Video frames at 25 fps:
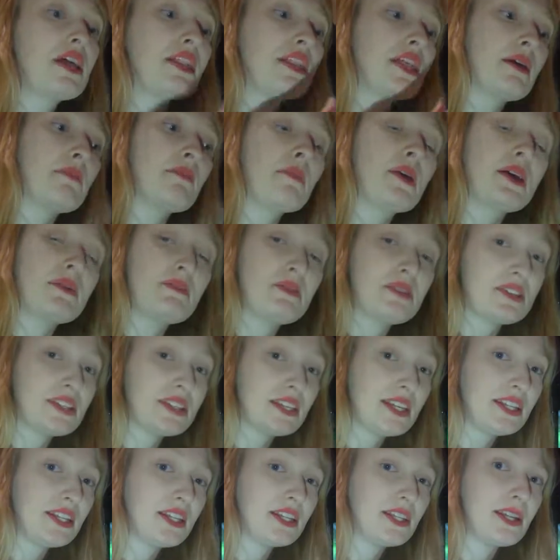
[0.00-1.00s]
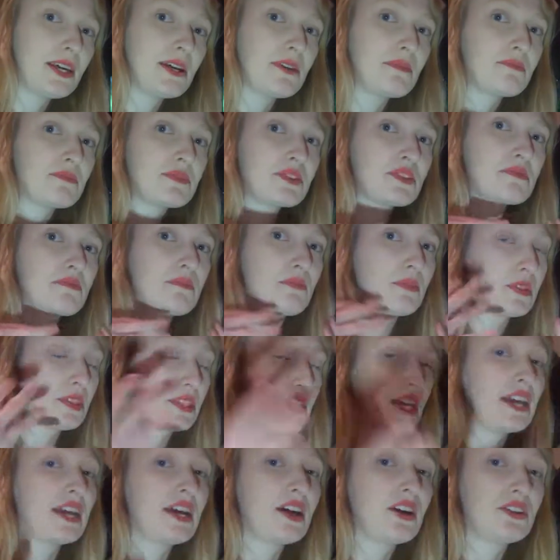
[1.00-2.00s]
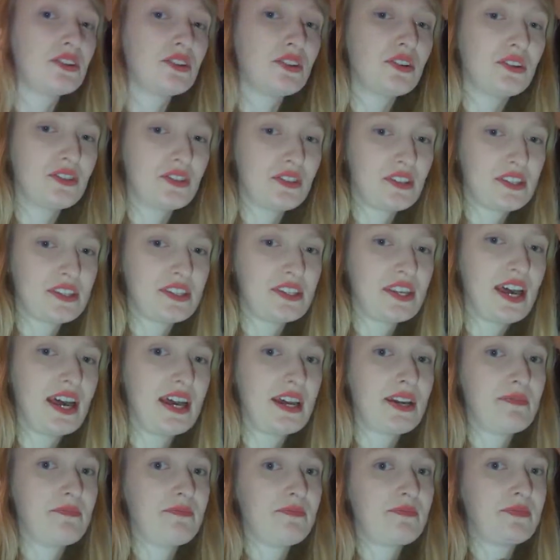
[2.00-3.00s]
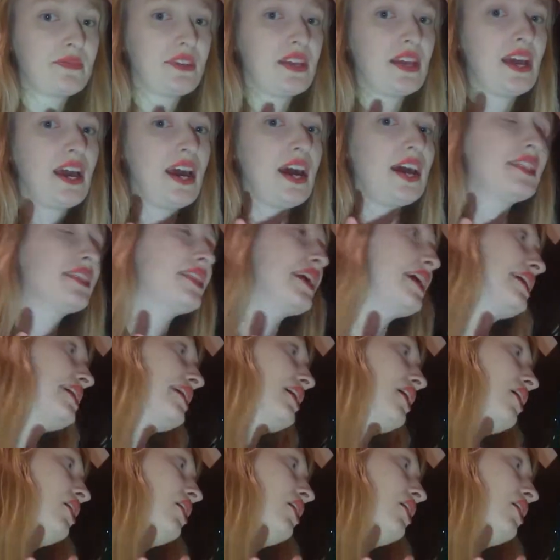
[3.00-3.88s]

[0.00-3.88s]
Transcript: There may be synonyms, but they are not the same, and they